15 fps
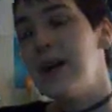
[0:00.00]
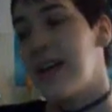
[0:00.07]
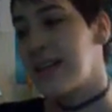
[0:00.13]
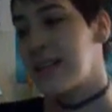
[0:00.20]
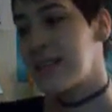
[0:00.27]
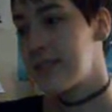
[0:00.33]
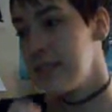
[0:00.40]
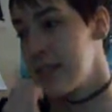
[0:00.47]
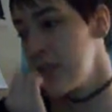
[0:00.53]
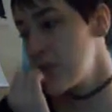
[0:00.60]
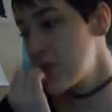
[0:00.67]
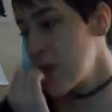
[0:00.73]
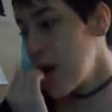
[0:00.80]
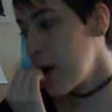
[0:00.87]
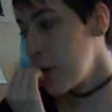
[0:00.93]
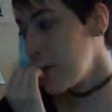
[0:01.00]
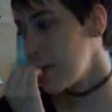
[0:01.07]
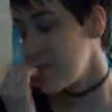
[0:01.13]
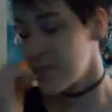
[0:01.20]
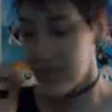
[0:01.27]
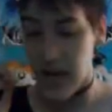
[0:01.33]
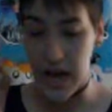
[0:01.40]
but yes, so
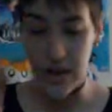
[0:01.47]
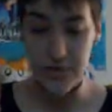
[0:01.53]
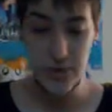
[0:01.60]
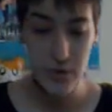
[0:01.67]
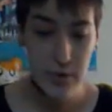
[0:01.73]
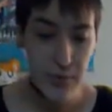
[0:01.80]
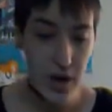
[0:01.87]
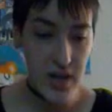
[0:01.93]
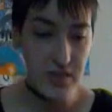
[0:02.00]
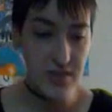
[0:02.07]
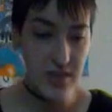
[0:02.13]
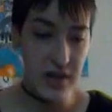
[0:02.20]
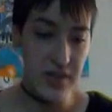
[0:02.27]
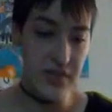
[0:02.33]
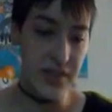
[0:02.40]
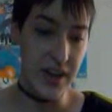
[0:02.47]
after we bought stuff